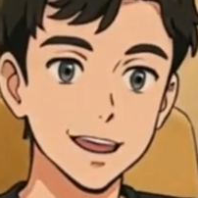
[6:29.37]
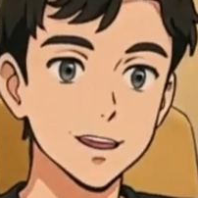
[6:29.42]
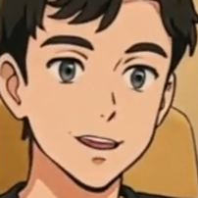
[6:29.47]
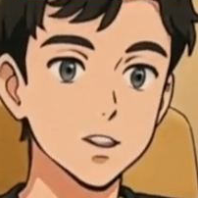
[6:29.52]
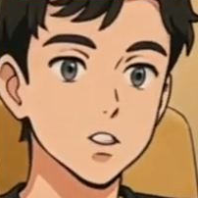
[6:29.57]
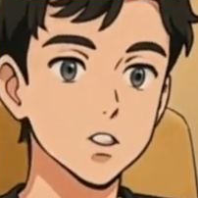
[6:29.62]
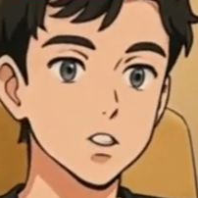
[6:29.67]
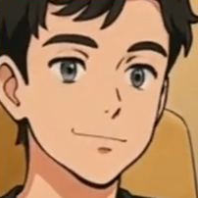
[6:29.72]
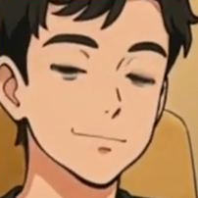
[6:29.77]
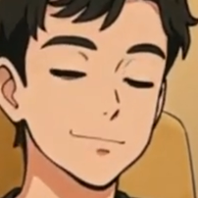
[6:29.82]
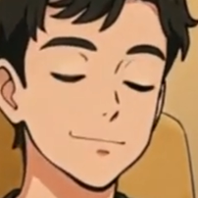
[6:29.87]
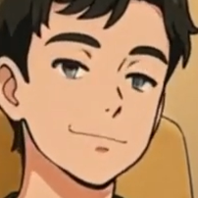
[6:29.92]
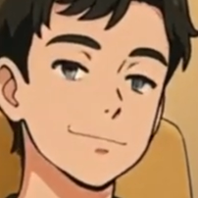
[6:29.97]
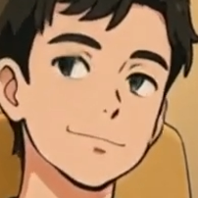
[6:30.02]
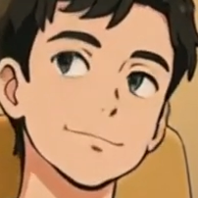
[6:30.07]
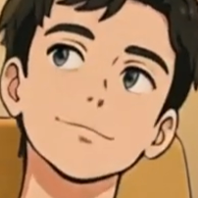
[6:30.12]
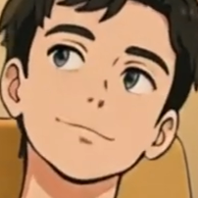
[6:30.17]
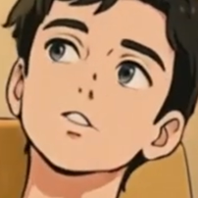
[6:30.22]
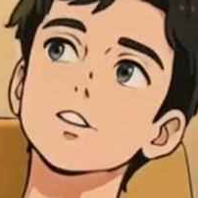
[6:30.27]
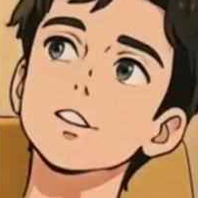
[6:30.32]
Therefore,
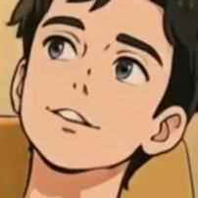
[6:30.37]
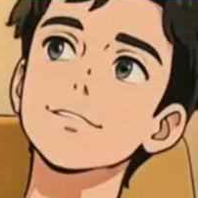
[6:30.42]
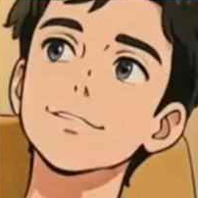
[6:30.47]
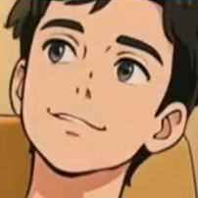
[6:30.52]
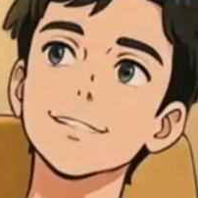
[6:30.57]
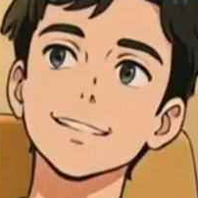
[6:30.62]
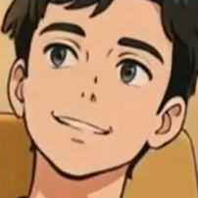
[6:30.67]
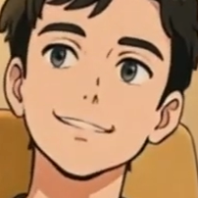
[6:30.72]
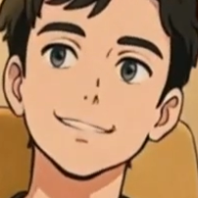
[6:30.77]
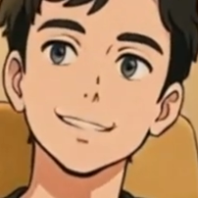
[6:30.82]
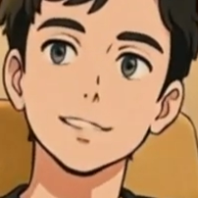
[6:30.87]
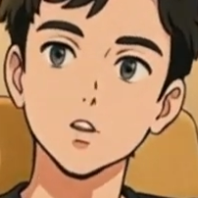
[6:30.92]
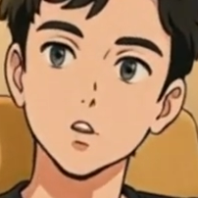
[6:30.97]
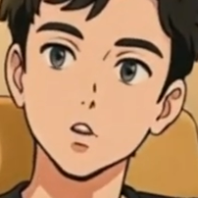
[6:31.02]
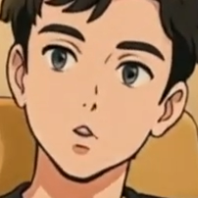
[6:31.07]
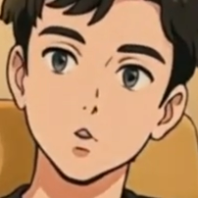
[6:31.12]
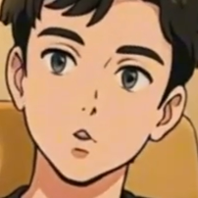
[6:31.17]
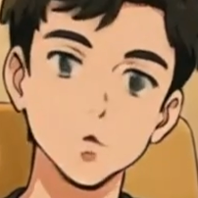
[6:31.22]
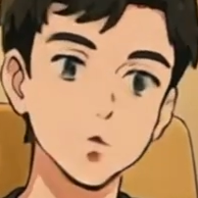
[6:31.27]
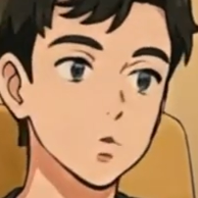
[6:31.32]
Tesla's work must
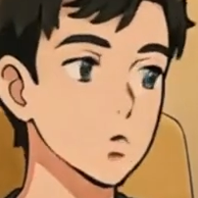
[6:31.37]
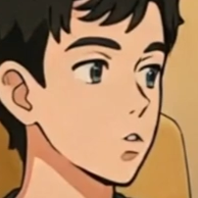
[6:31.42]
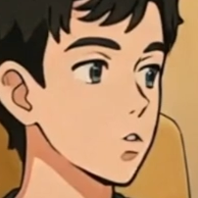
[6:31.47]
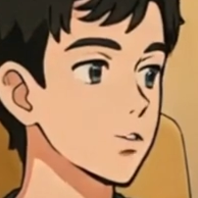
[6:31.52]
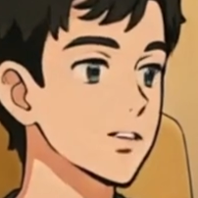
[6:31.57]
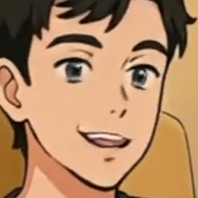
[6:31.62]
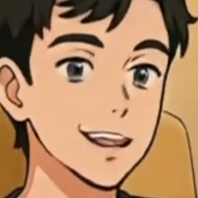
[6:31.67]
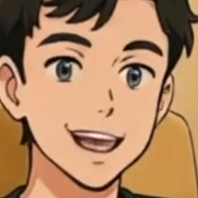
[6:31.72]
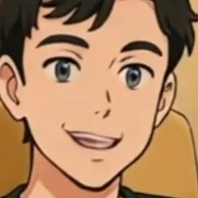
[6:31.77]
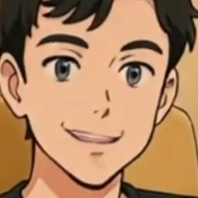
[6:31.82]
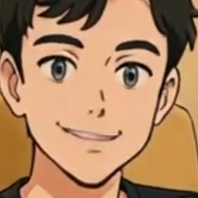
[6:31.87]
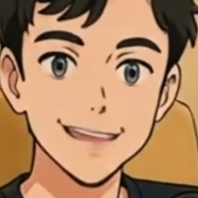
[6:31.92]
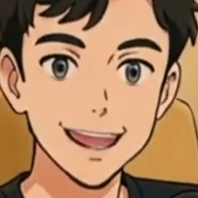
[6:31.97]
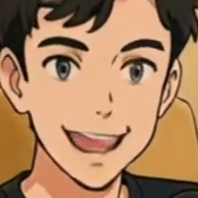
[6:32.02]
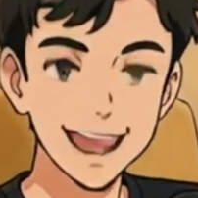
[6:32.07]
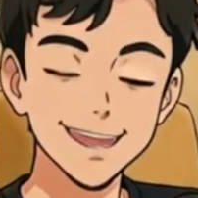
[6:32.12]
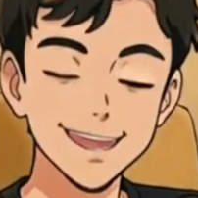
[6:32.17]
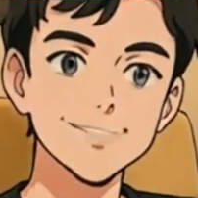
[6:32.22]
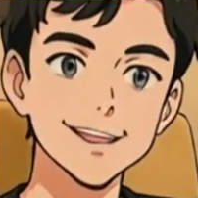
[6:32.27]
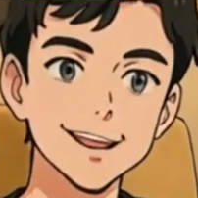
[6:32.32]
be understood as ether
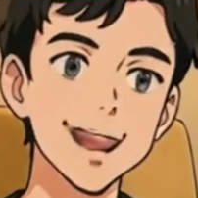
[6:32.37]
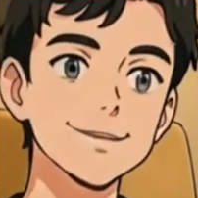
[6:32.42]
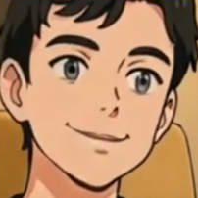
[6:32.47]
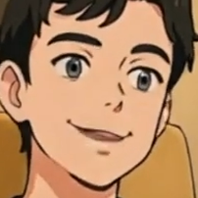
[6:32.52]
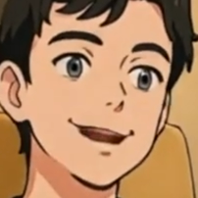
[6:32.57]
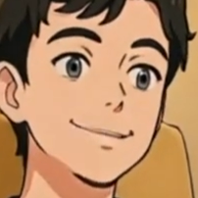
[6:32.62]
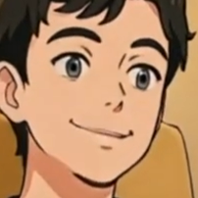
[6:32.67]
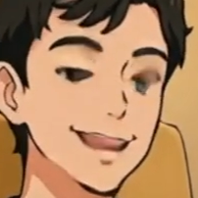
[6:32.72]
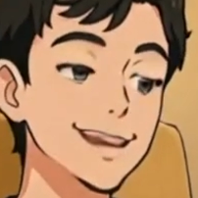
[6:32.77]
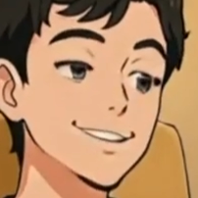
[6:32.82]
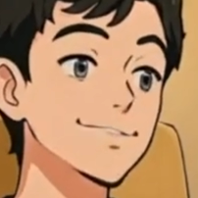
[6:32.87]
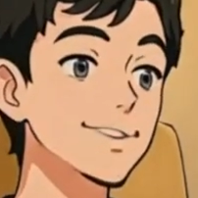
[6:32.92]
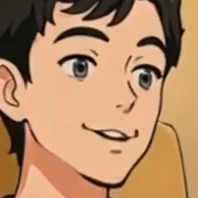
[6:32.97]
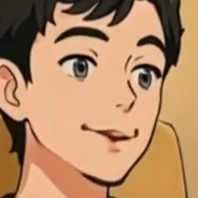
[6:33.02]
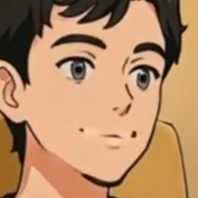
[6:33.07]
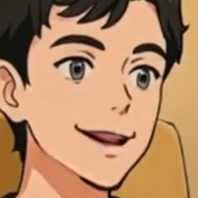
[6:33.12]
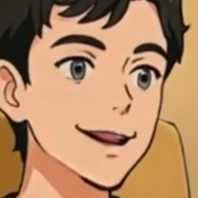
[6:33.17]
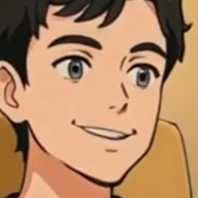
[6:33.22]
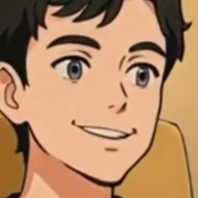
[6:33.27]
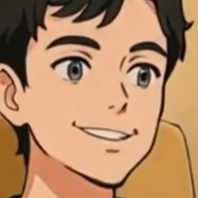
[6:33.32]
technology,
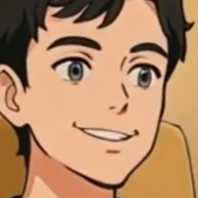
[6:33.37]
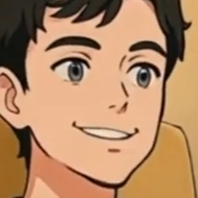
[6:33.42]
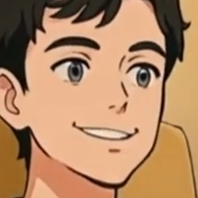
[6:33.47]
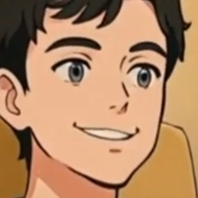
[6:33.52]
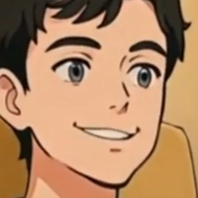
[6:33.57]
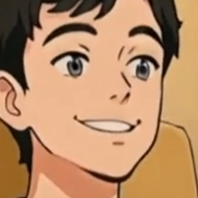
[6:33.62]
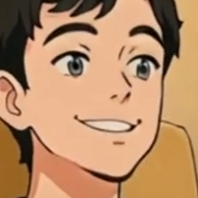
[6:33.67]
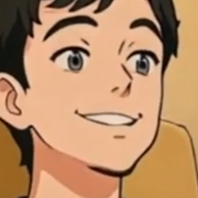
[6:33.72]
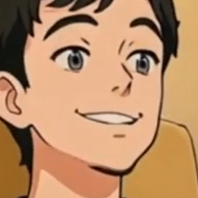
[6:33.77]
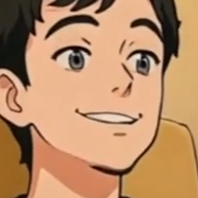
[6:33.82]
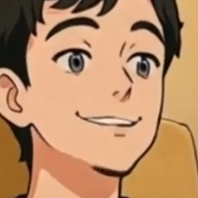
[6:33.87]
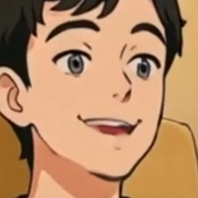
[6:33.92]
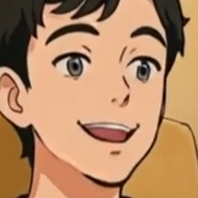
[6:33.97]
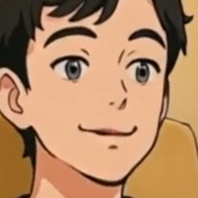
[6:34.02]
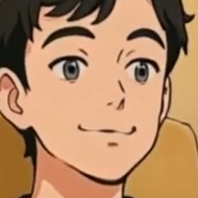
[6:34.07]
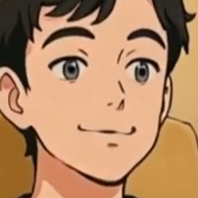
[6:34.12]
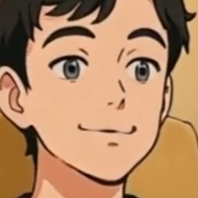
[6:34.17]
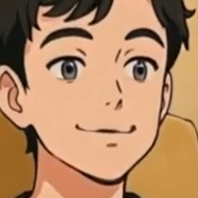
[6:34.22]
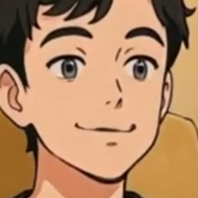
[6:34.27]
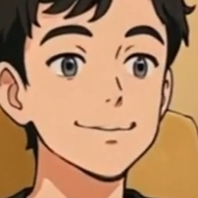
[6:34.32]
not electrical
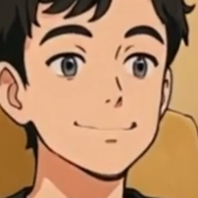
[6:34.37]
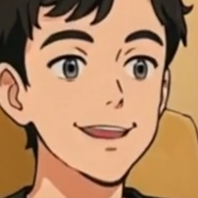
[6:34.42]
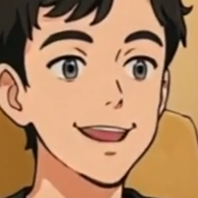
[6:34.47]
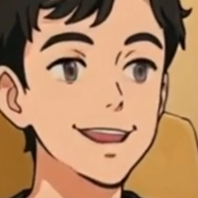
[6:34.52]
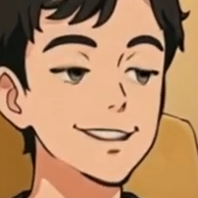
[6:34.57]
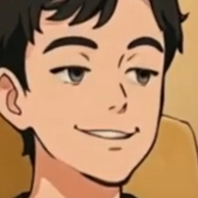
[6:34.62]
technology.